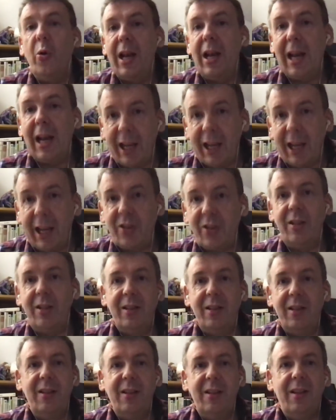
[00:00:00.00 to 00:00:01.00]
or any less
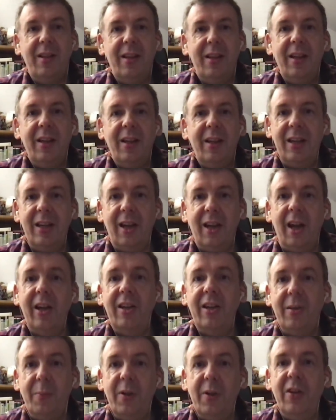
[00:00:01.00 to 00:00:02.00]

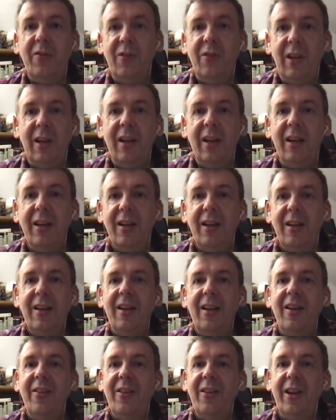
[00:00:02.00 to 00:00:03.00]
inclined to
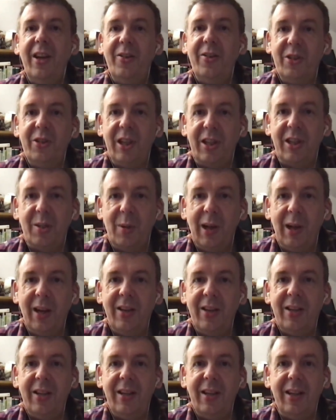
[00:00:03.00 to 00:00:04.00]
pedophilia than
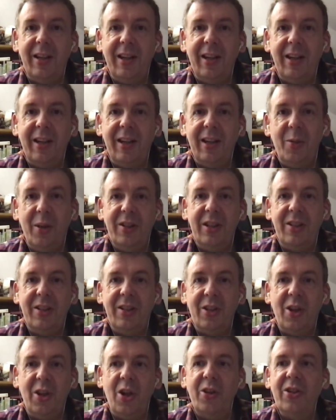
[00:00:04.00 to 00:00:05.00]
heterosexuality. In
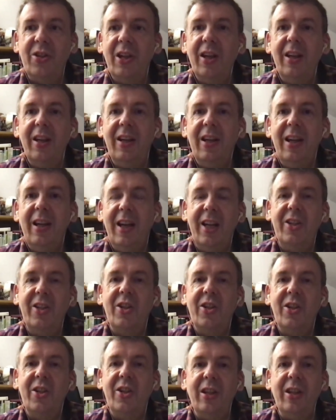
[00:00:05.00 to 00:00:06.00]
other words, it's not
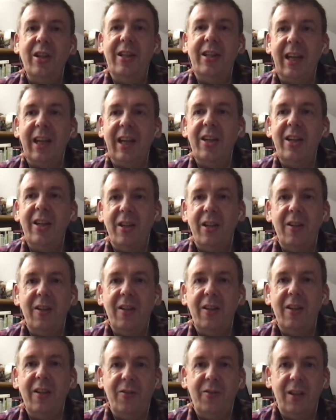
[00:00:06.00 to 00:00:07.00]
an
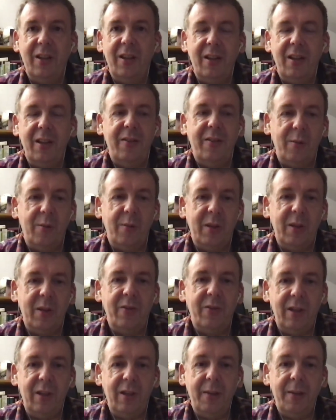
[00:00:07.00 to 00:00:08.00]
indicator for
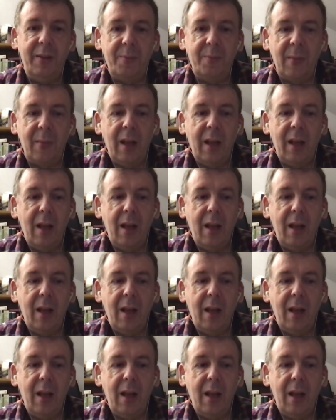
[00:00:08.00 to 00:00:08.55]
pedophilia.